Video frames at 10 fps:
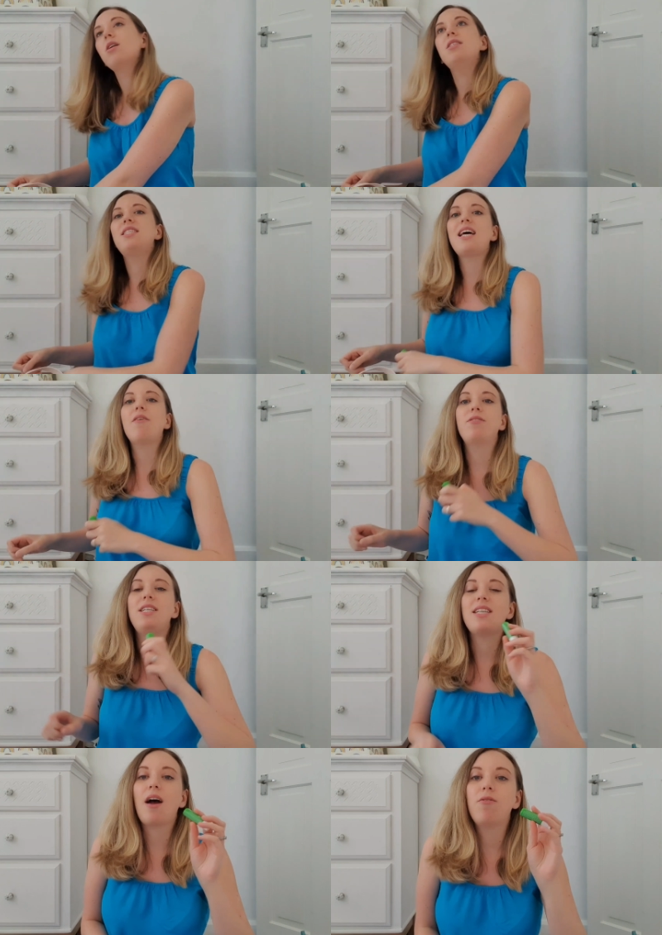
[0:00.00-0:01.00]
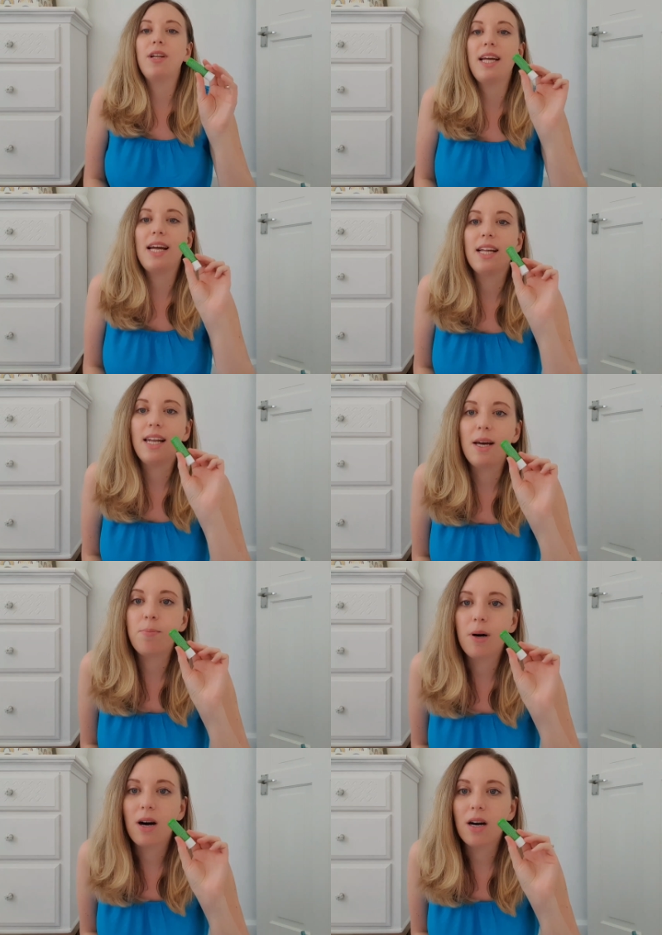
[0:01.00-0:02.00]
Definitely lip
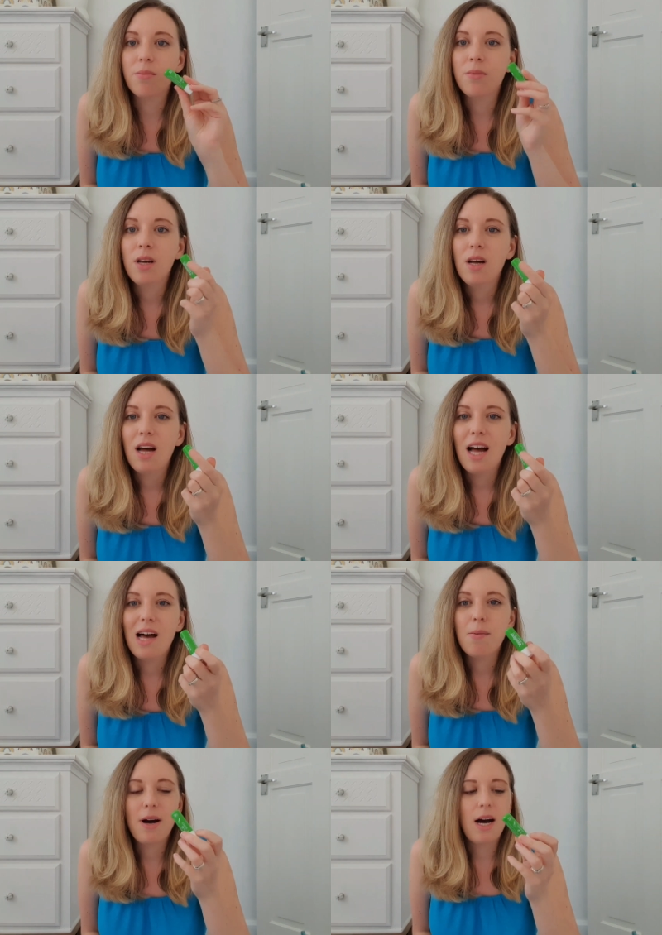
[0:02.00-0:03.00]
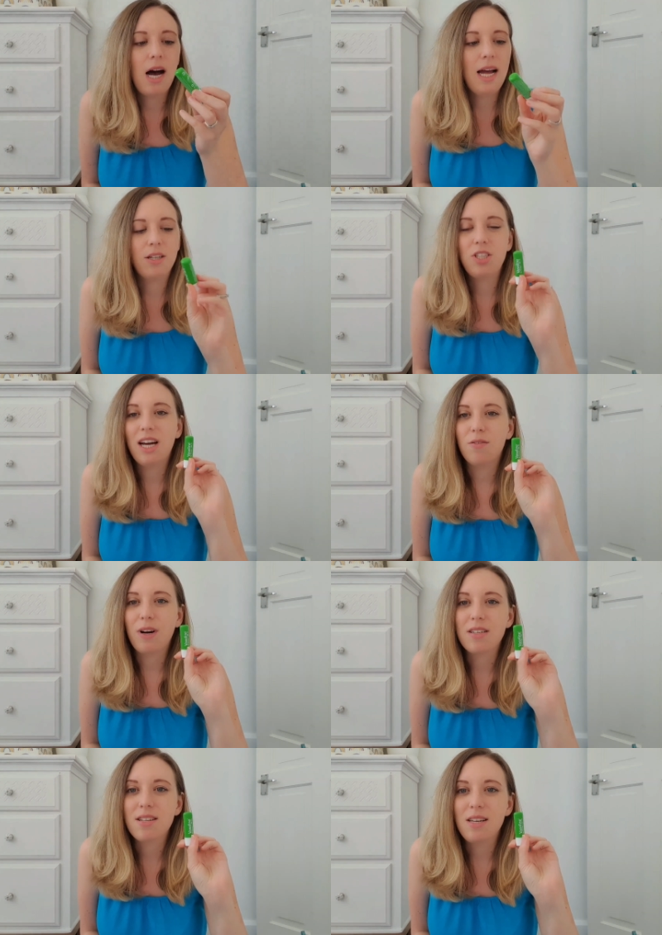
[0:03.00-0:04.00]
balm. I actually had a
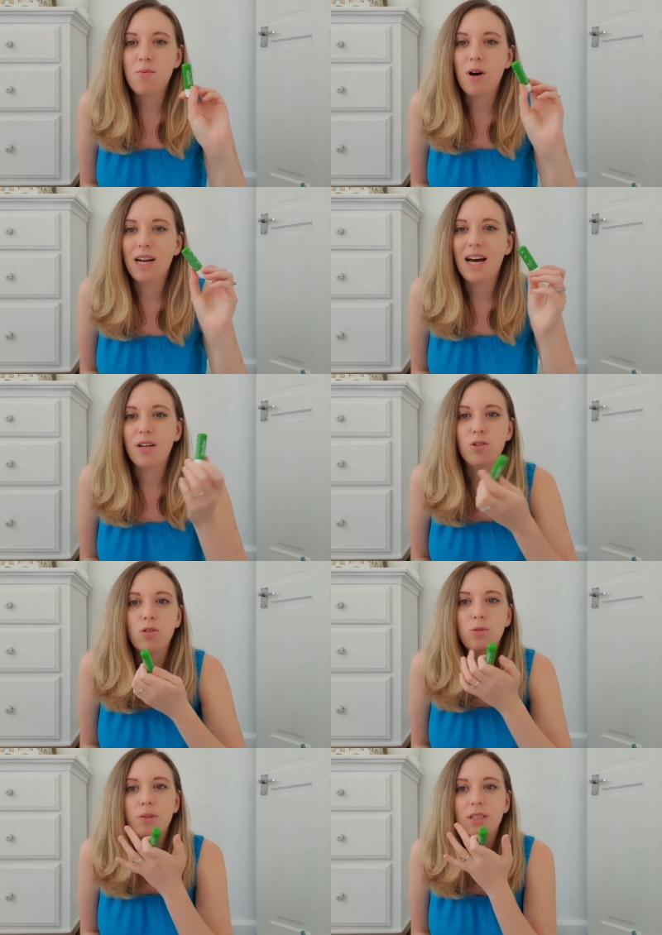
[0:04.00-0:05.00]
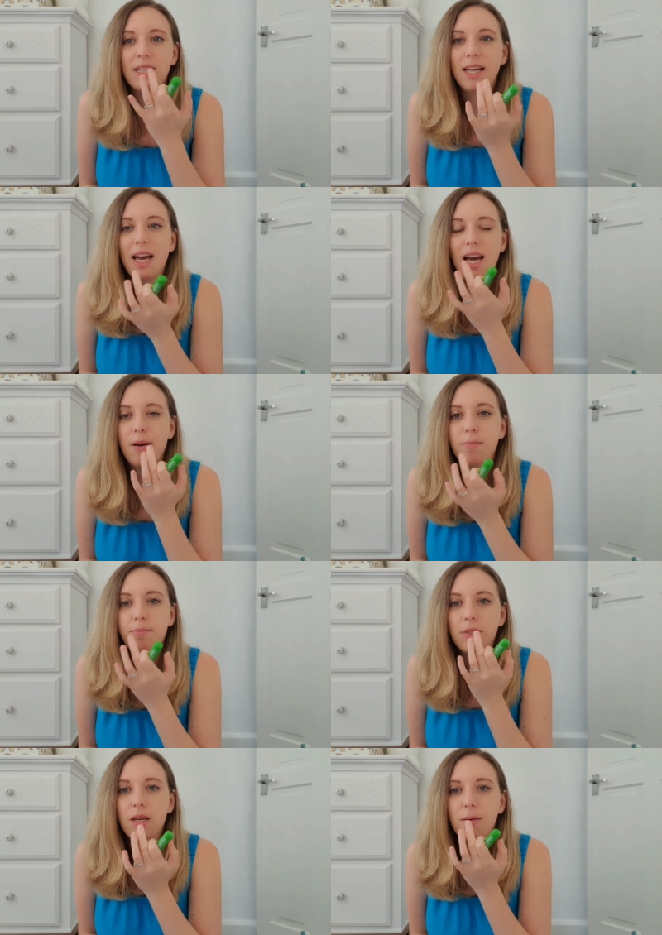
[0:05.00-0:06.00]
Vaseline one and a normal like
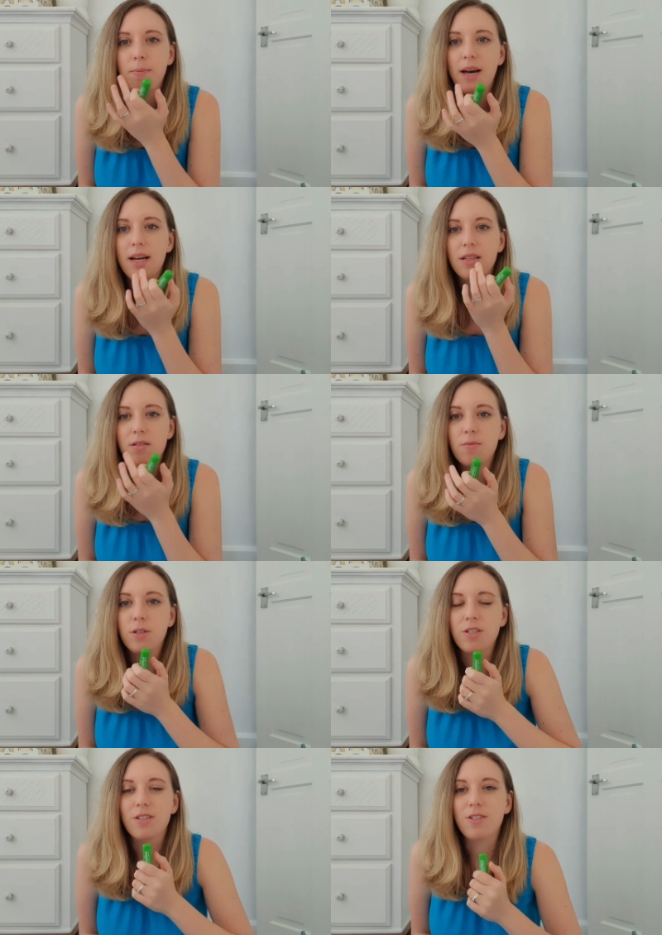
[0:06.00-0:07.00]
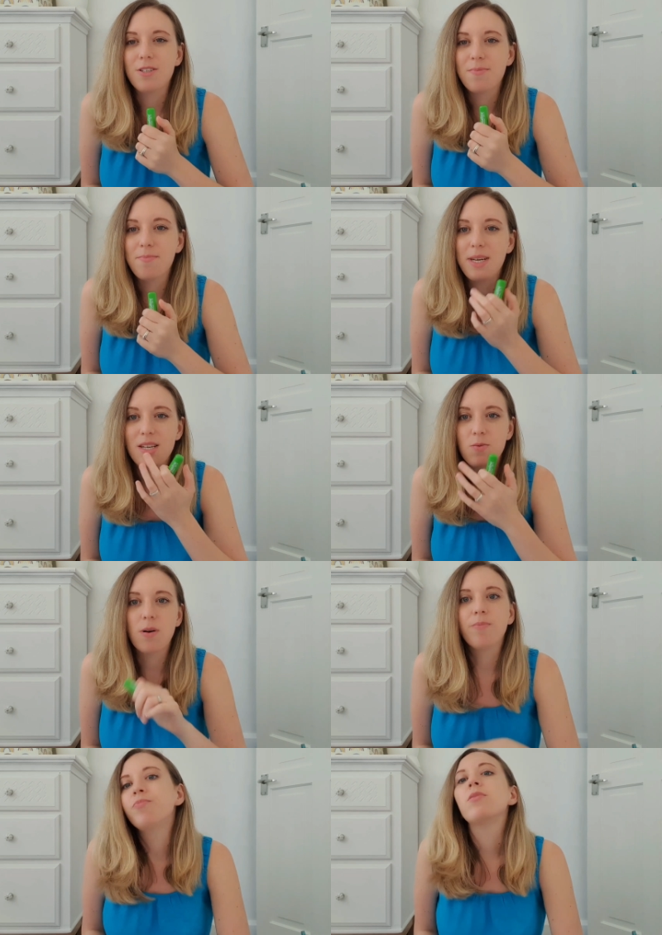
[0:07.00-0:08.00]
what's it called, bees
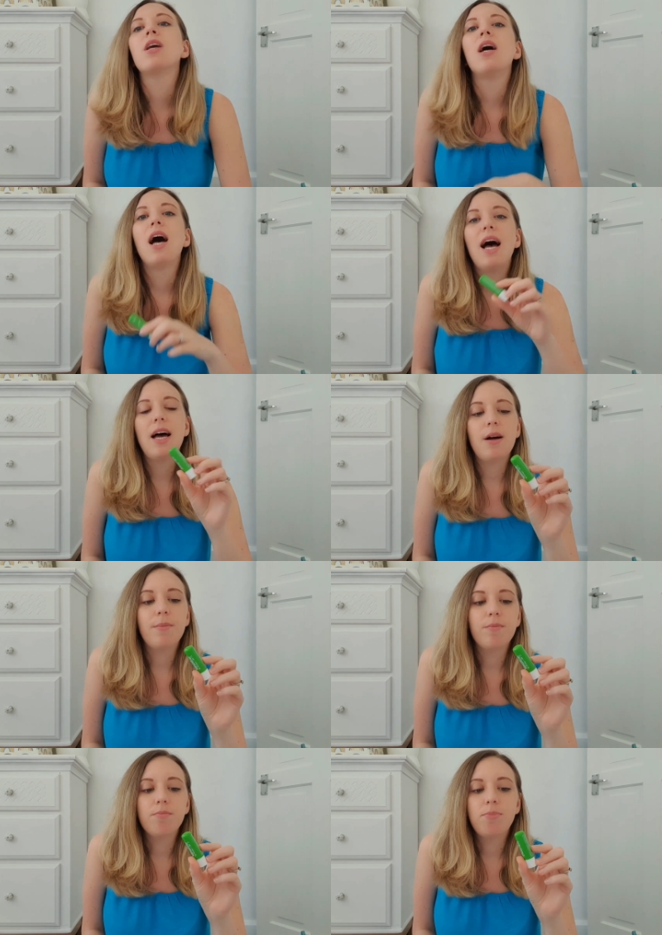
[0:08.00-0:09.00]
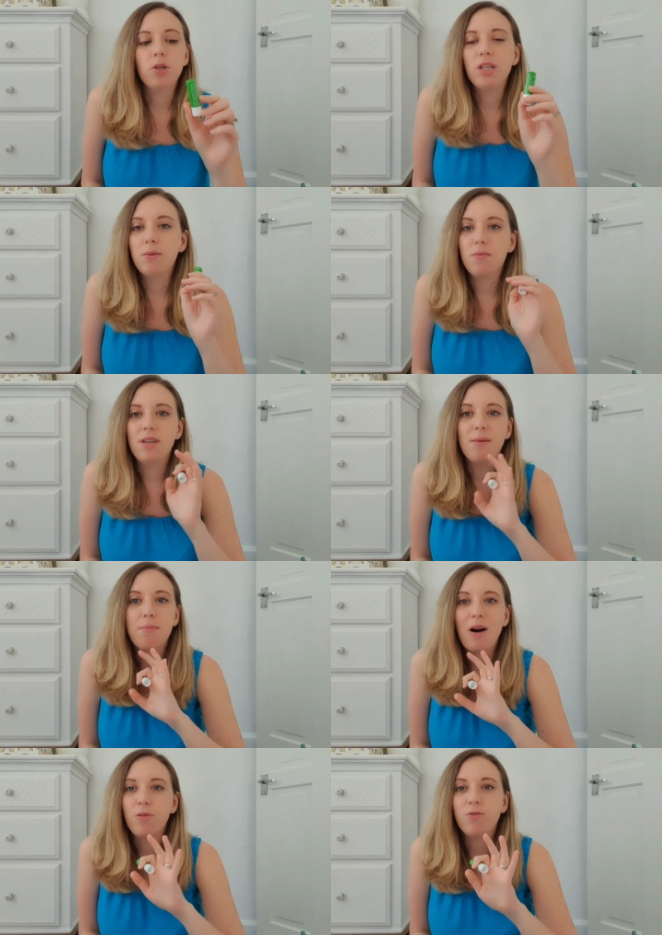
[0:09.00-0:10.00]
one. But your
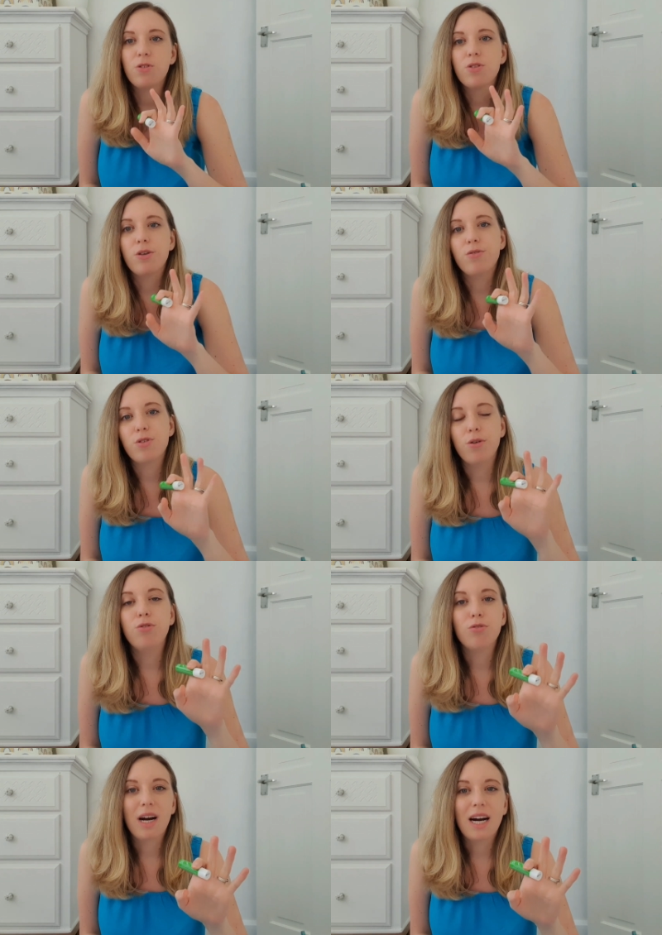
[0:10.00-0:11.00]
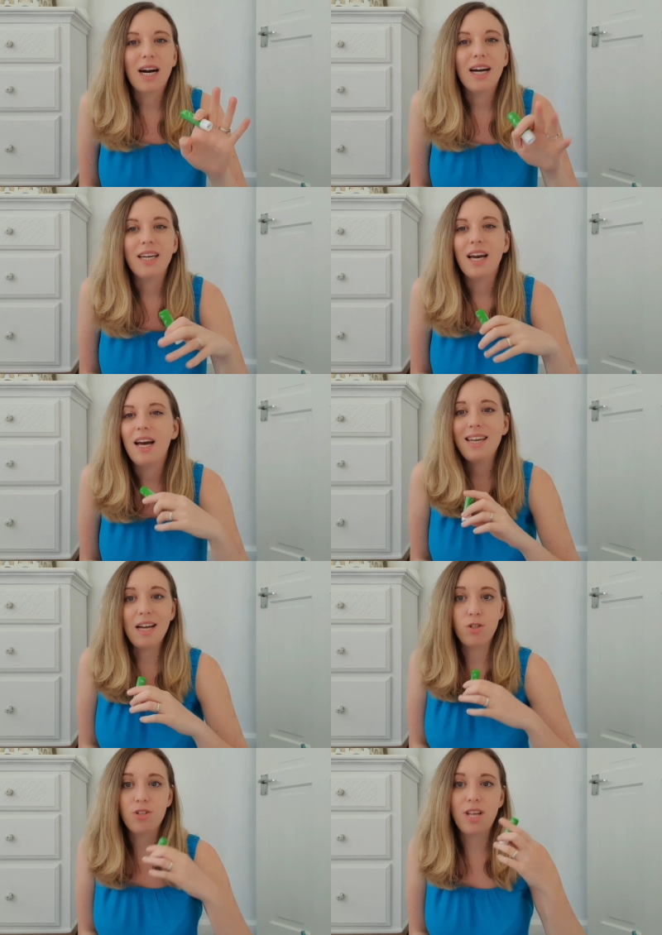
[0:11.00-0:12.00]
mouth just goes so dry. Yeah,
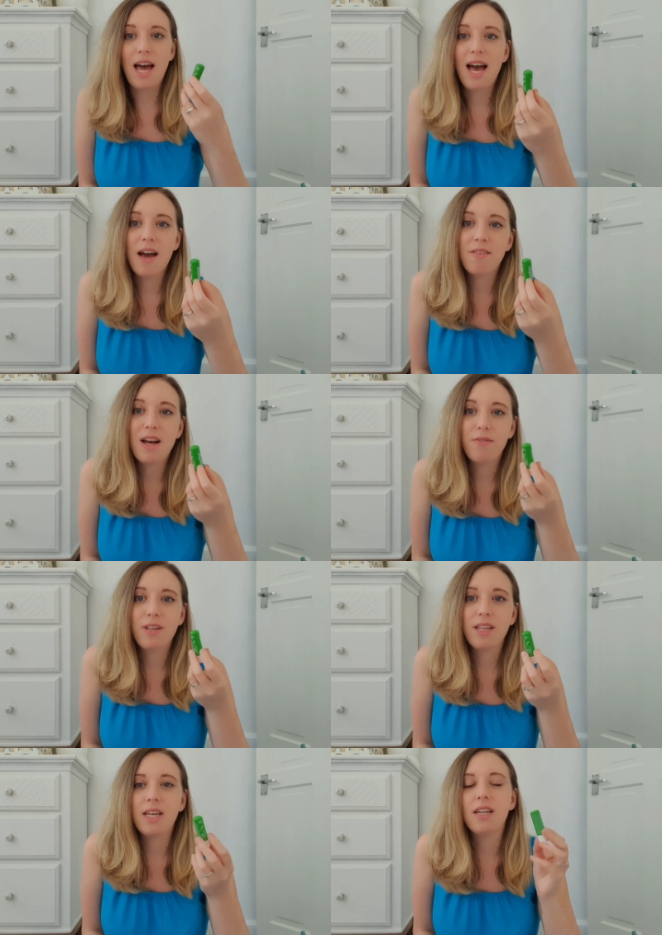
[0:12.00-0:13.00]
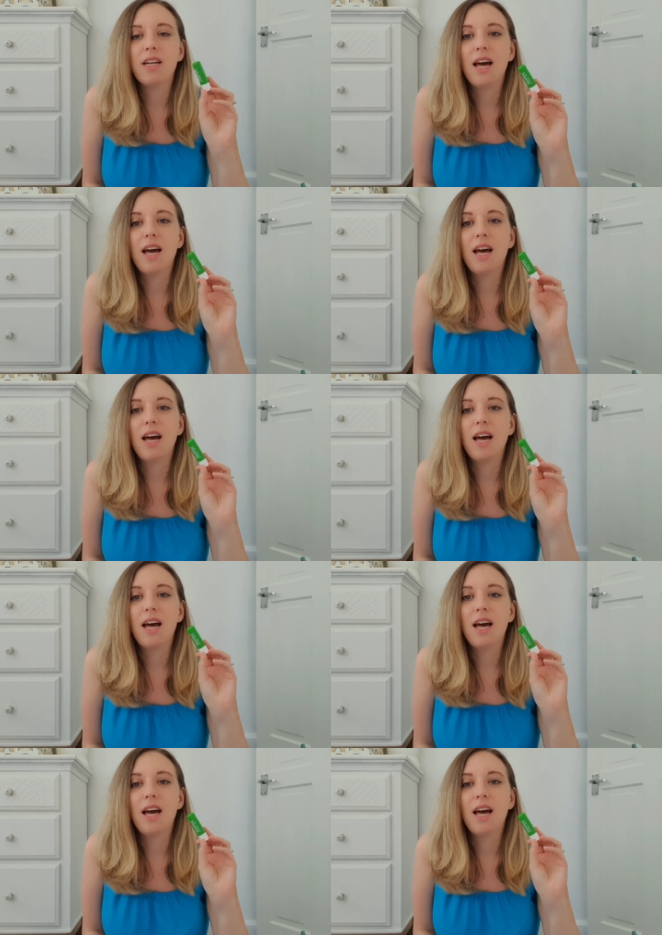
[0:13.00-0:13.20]
just the air and everything.